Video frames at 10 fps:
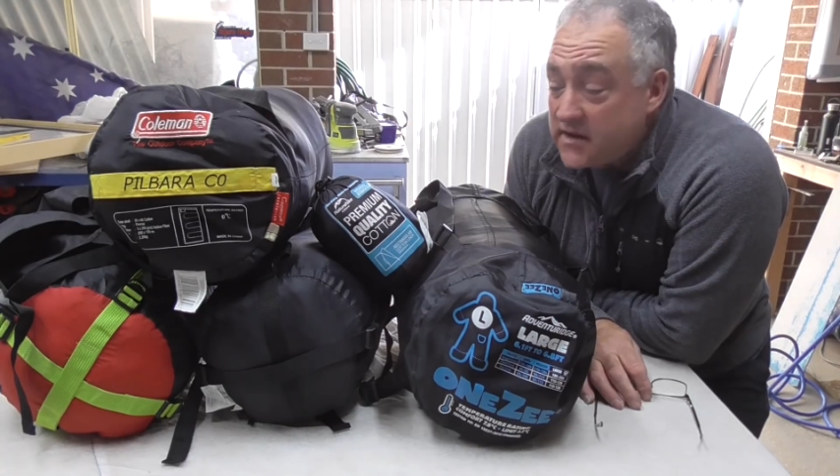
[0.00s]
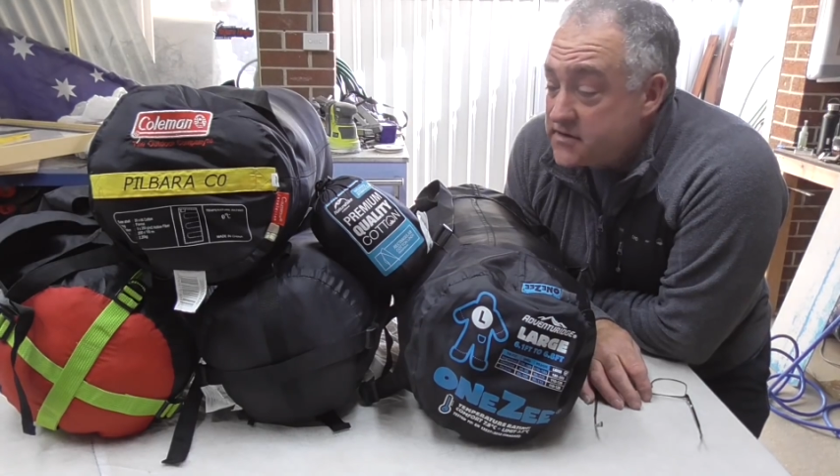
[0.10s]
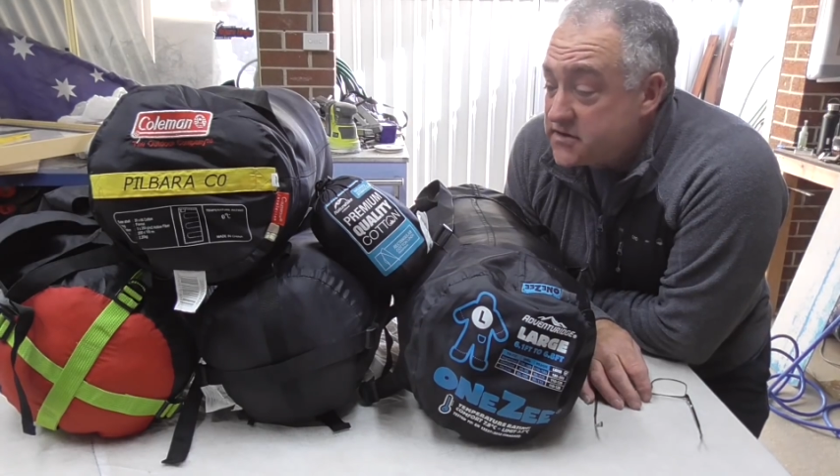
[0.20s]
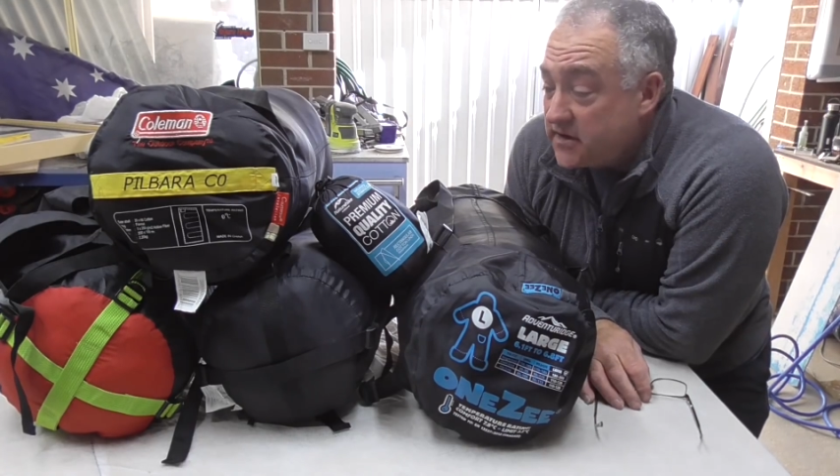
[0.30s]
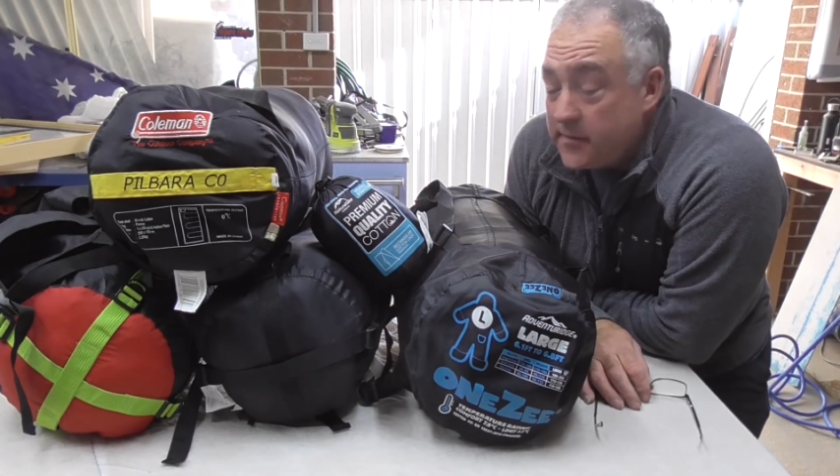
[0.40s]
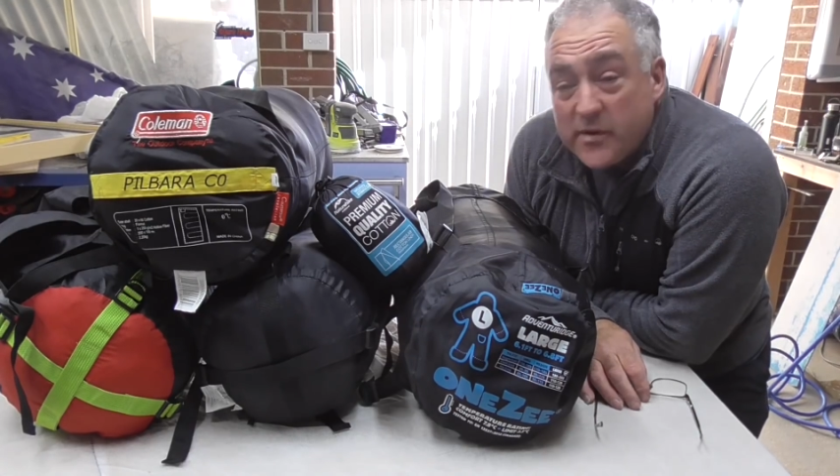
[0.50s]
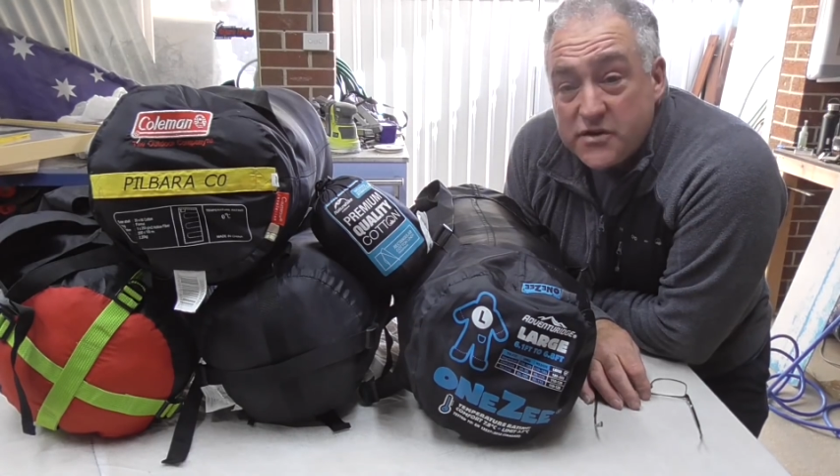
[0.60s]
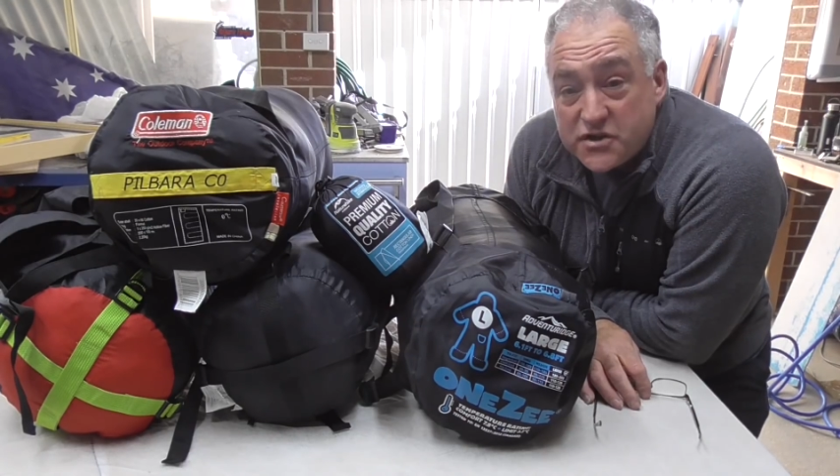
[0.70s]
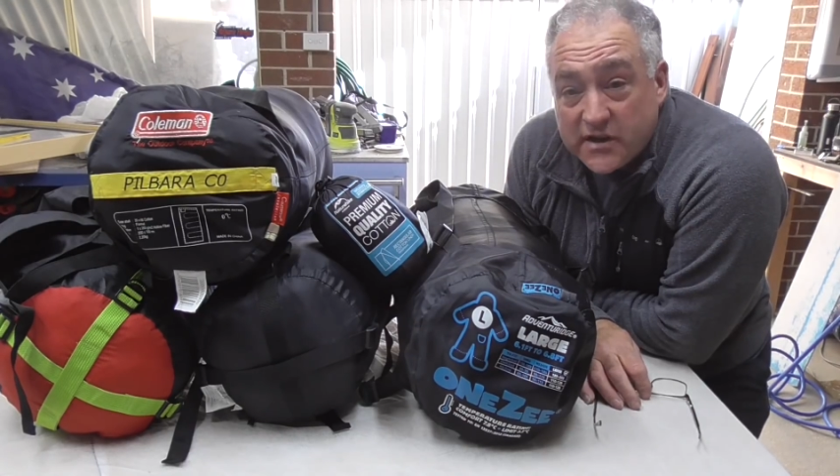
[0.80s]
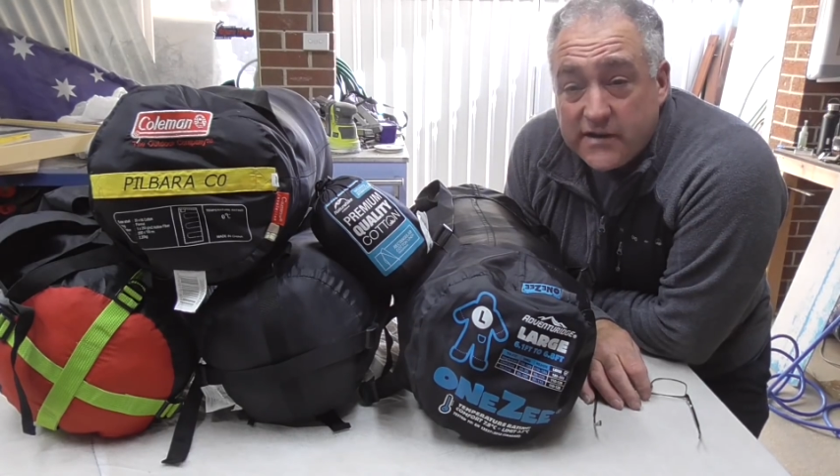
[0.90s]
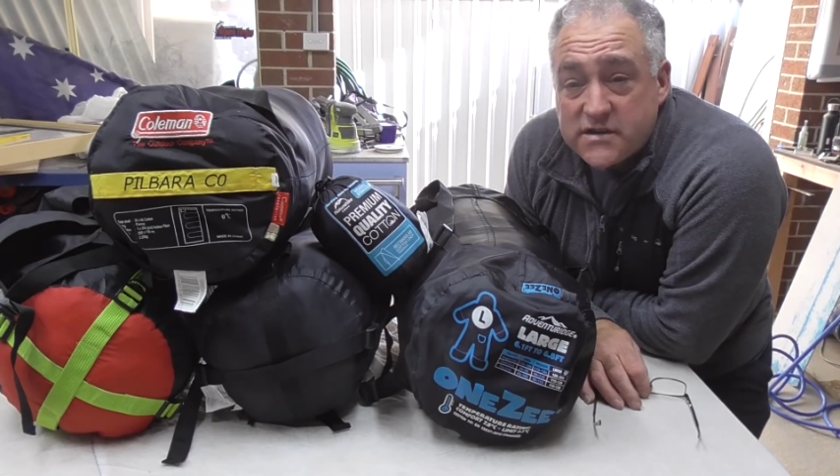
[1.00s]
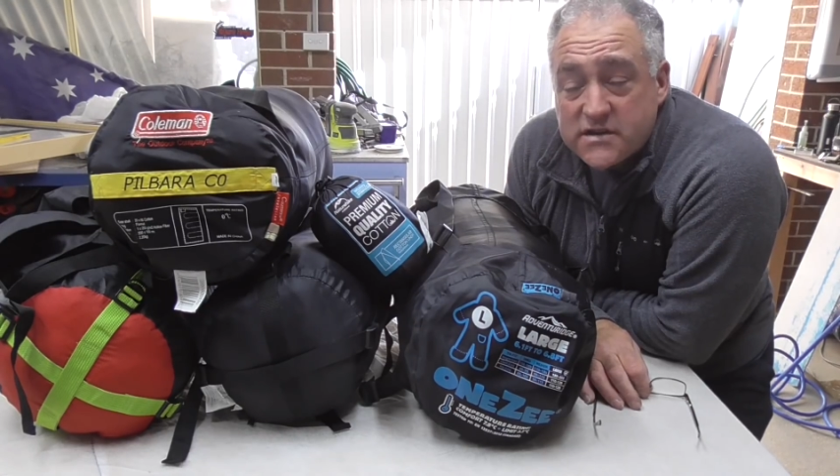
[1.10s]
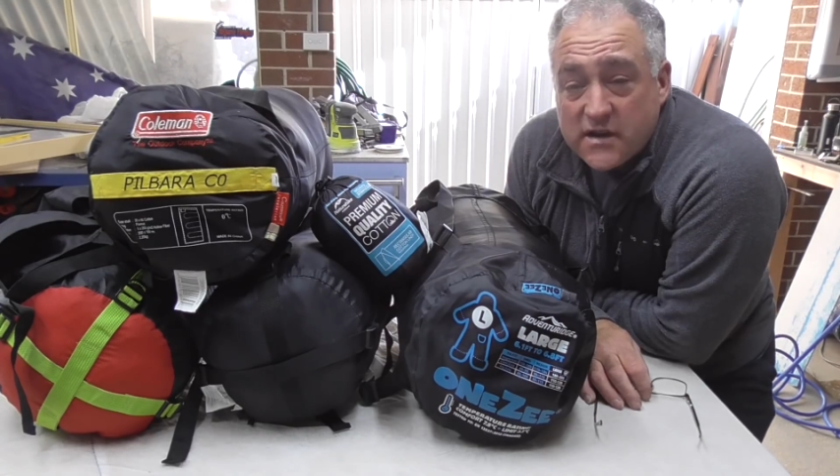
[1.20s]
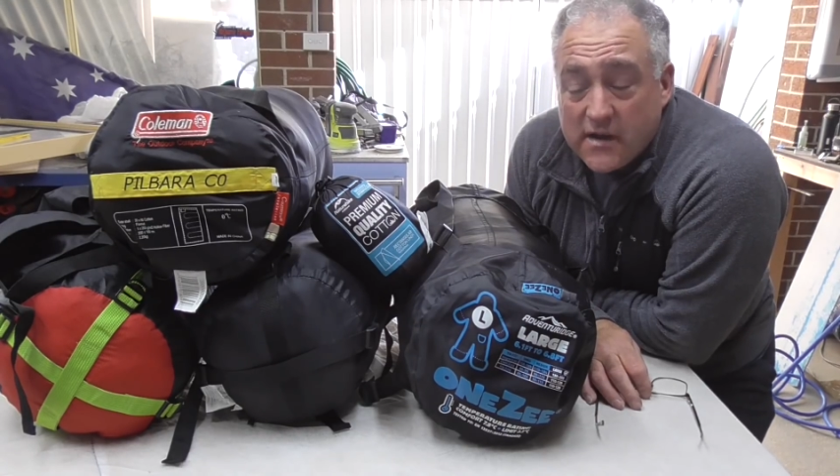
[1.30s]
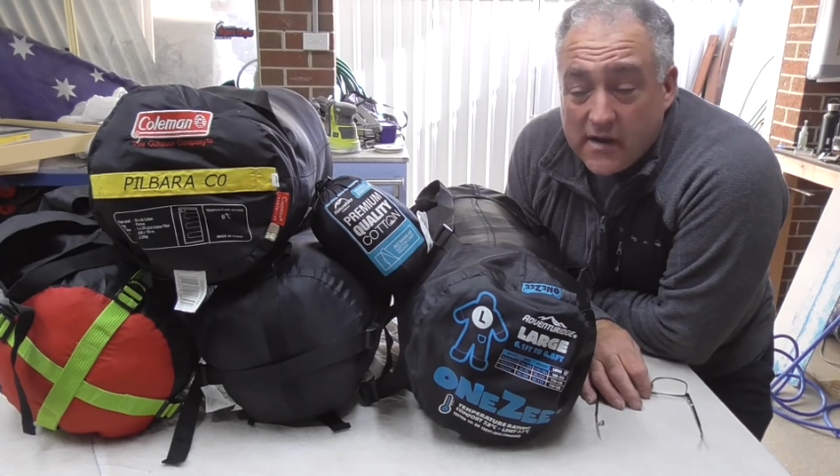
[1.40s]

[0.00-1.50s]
and sleeping sheets.